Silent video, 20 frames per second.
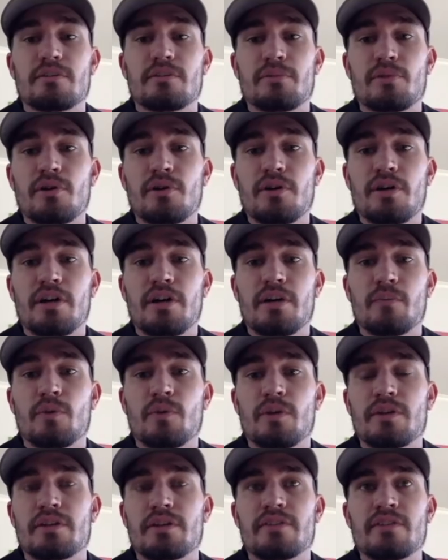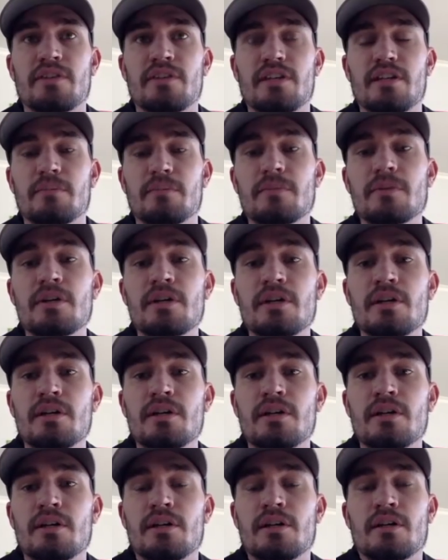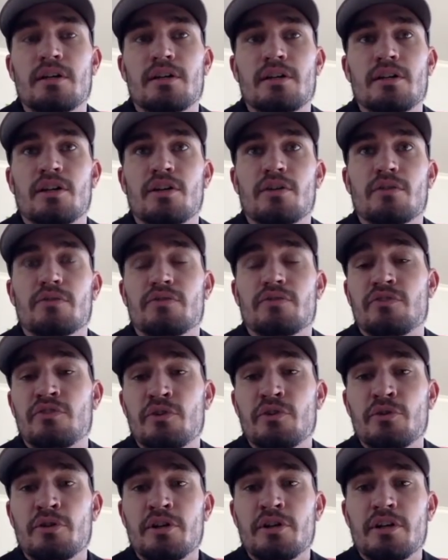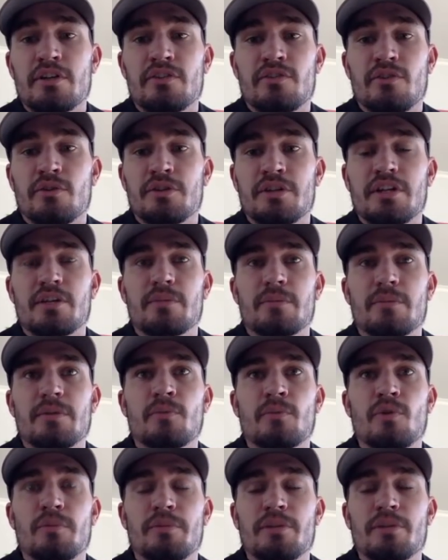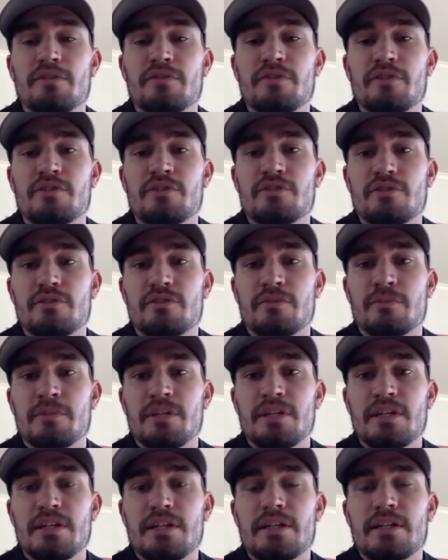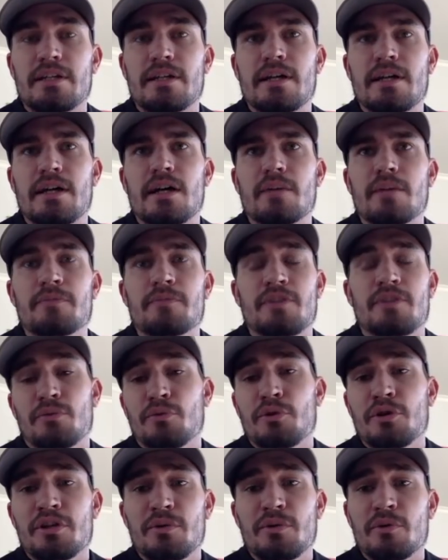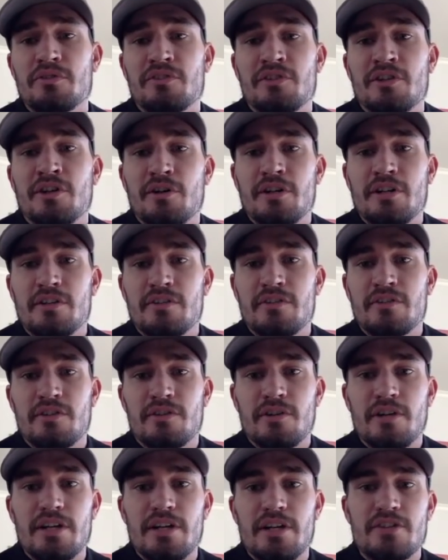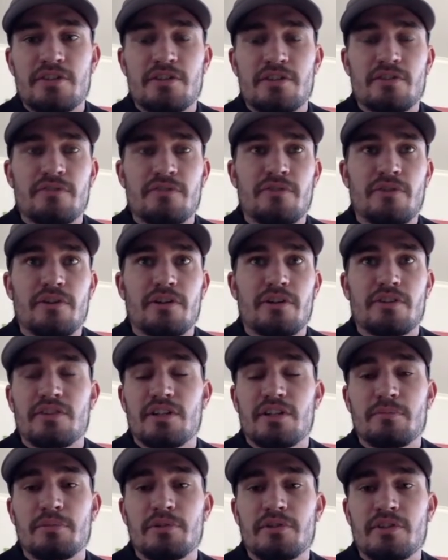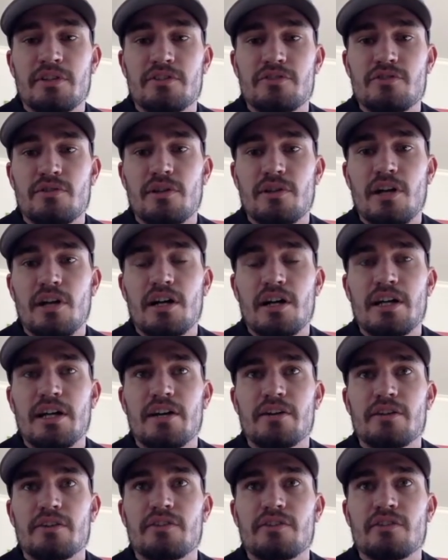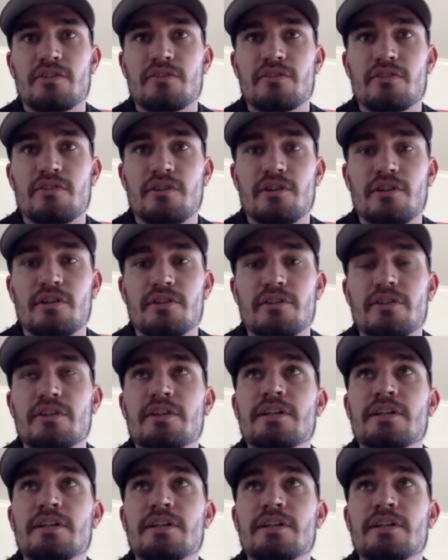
program with a team, you know, sooner is only going to be more beneficial to me. There really was no consideration as far as any potential lockout is concerned.